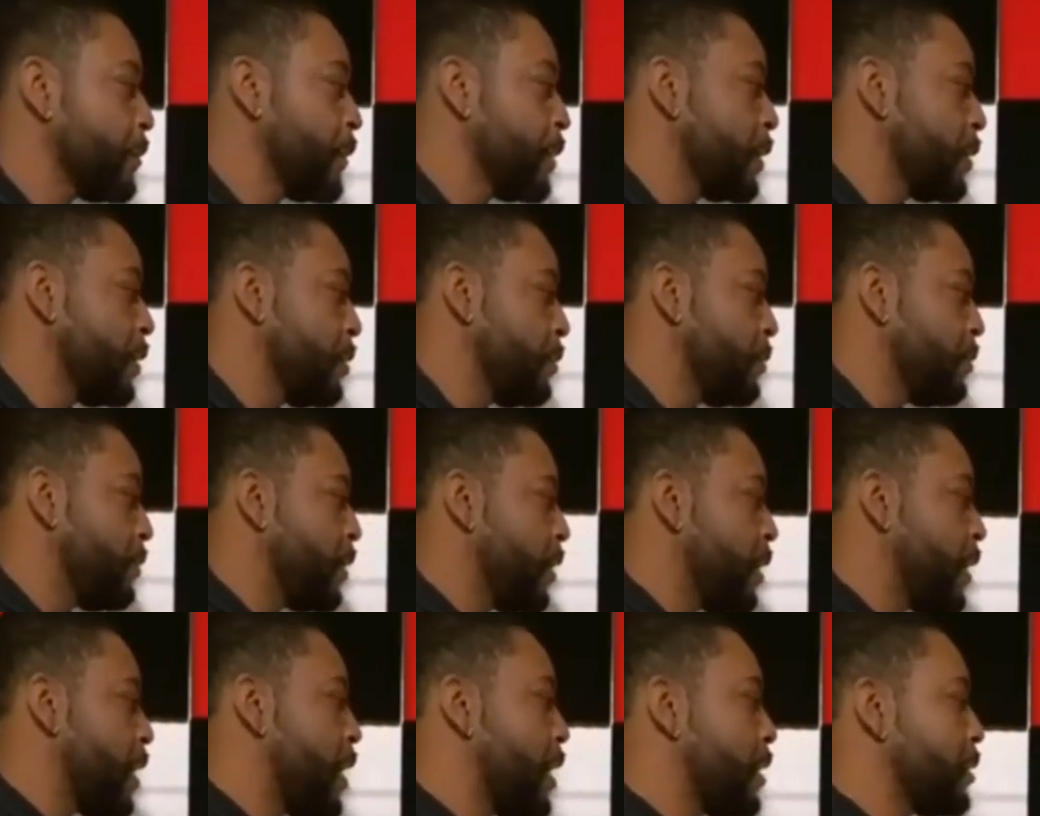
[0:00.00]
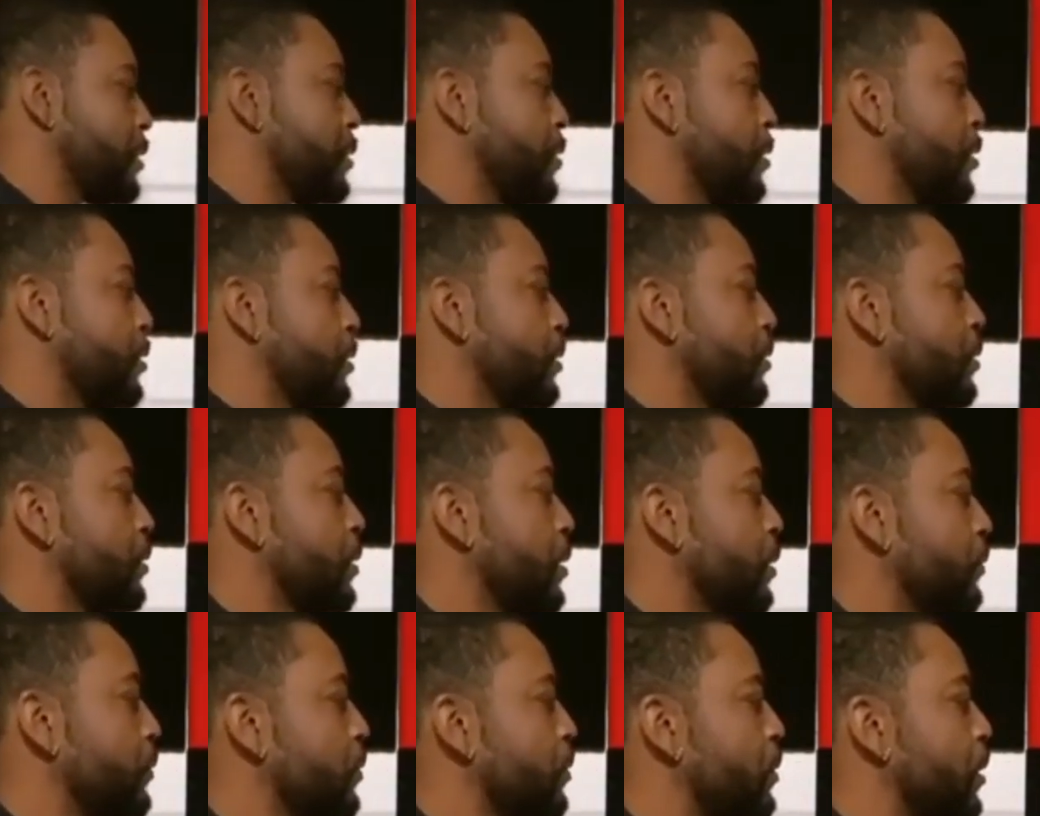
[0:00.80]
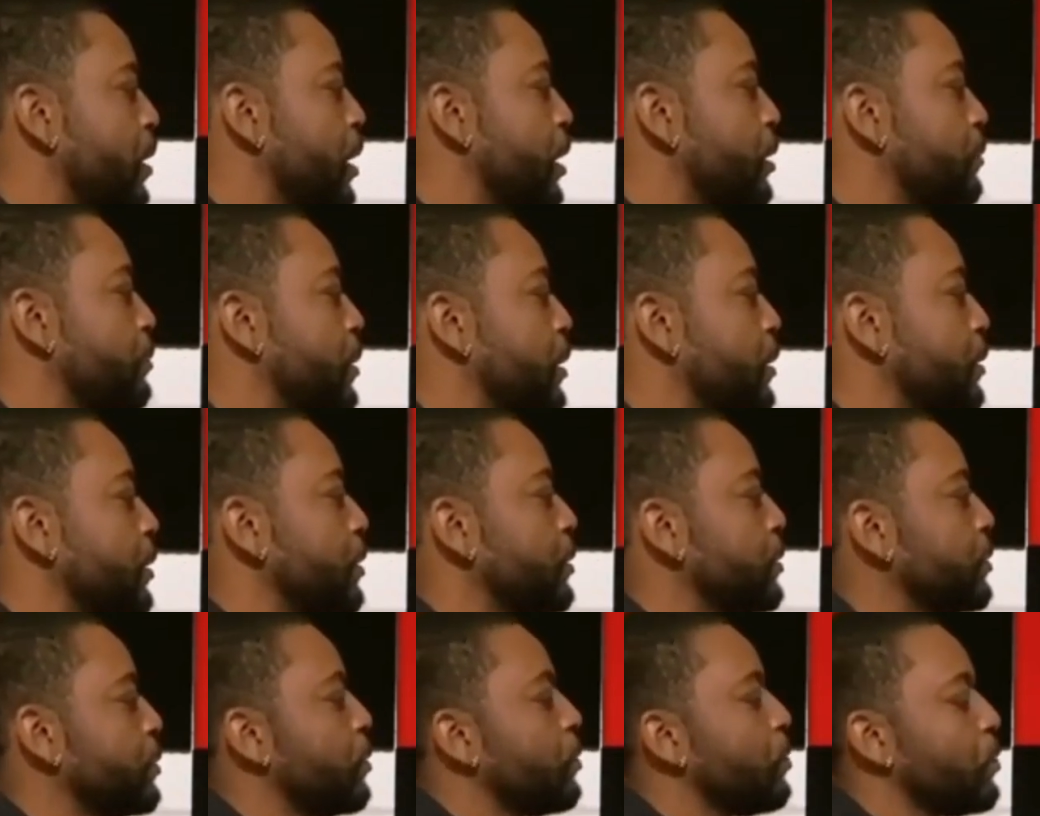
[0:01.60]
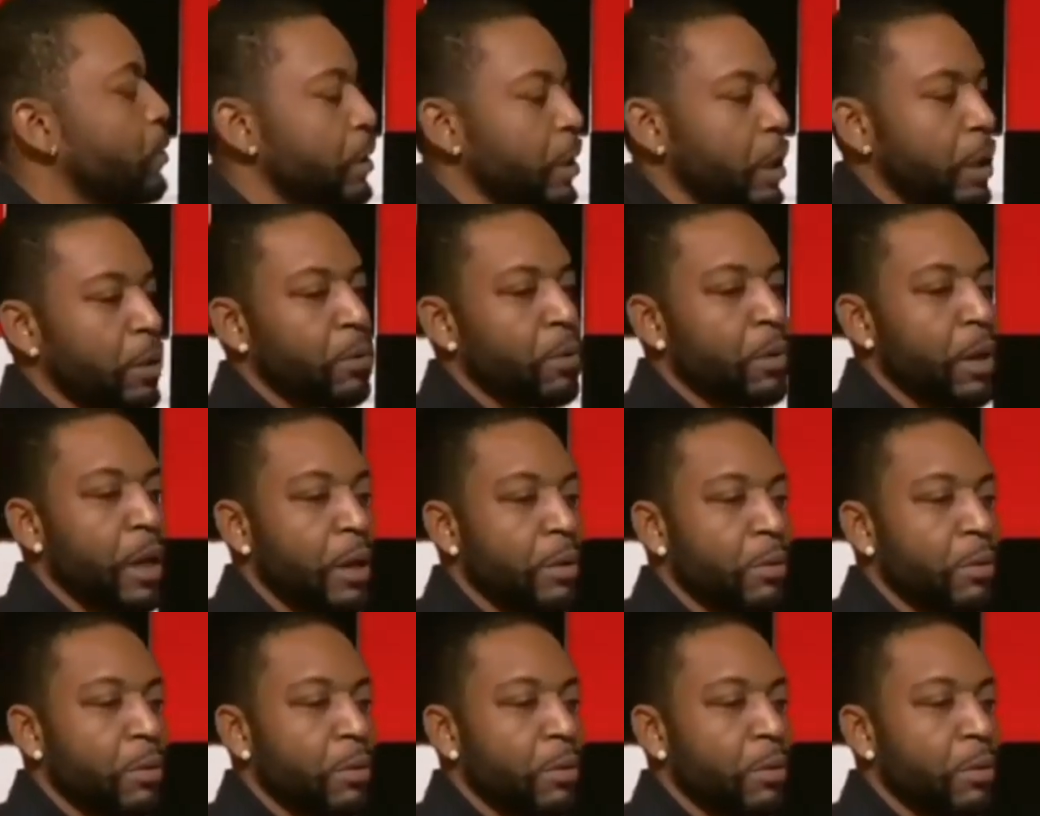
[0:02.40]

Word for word: you see me at the ghetto journalist because I don't know me talking of